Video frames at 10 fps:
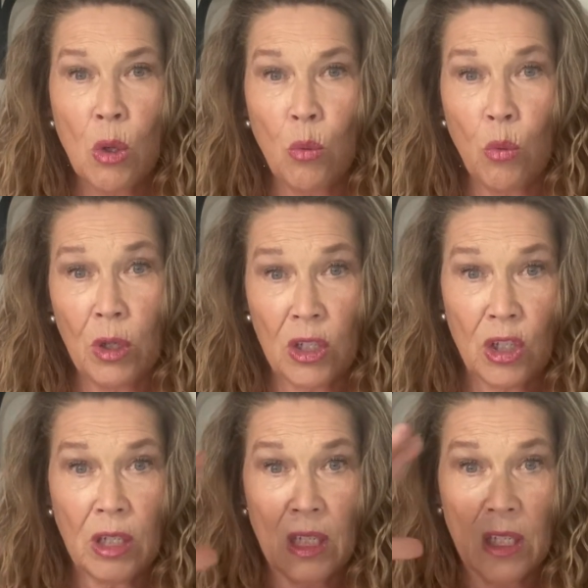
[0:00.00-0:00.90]

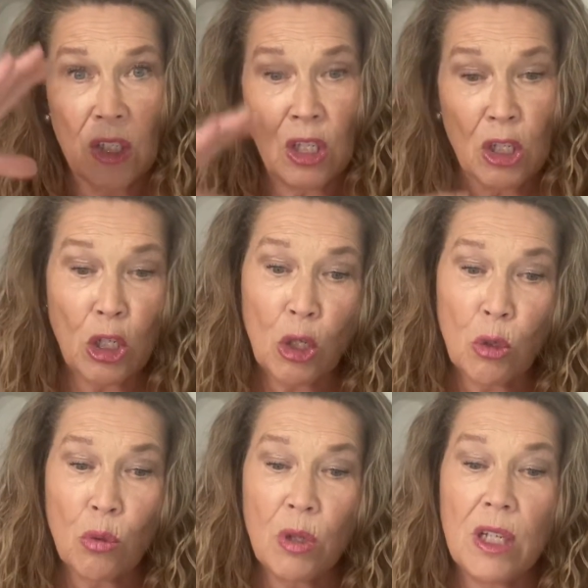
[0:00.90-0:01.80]
which is a
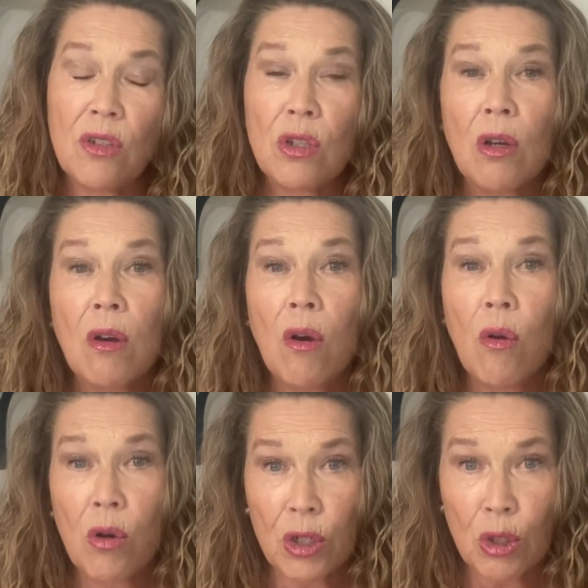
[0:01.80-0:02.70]
decreased
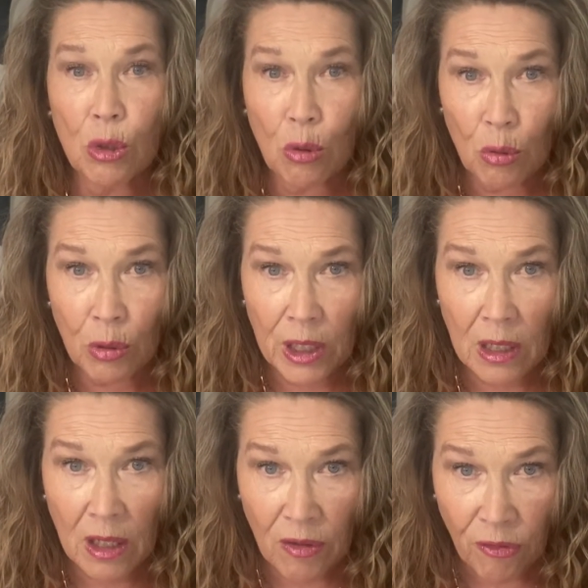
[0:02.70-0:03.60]
horse cooling
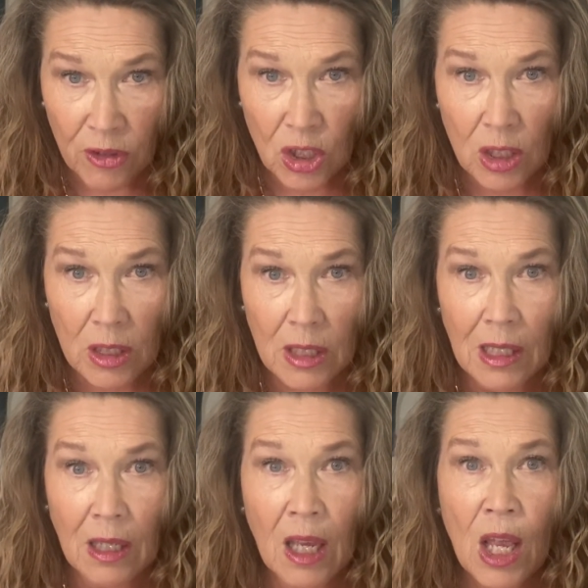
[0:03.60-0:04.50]
efficiency.